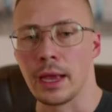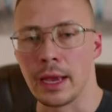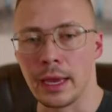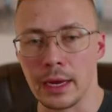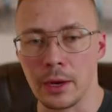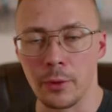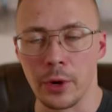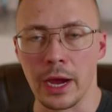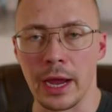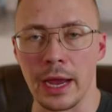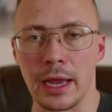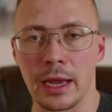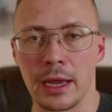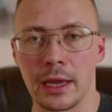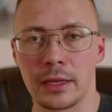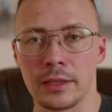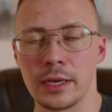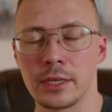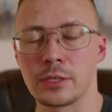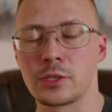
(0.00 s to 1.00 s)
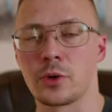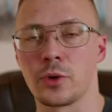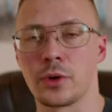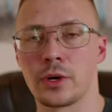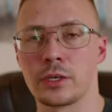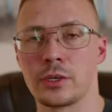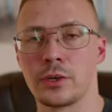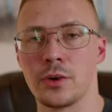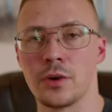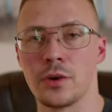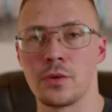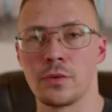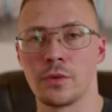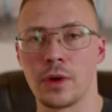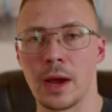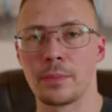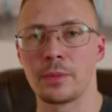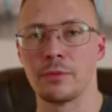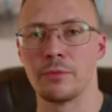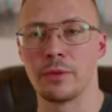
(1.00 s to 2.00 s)
Anyway, that's going to
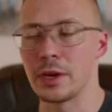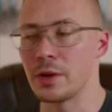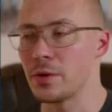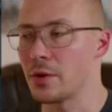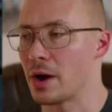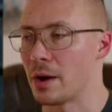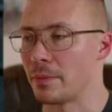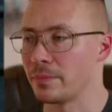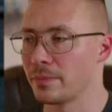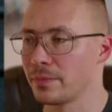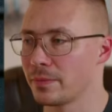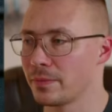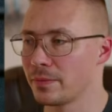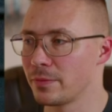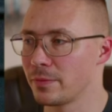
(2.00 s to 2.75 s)
wrap the video up.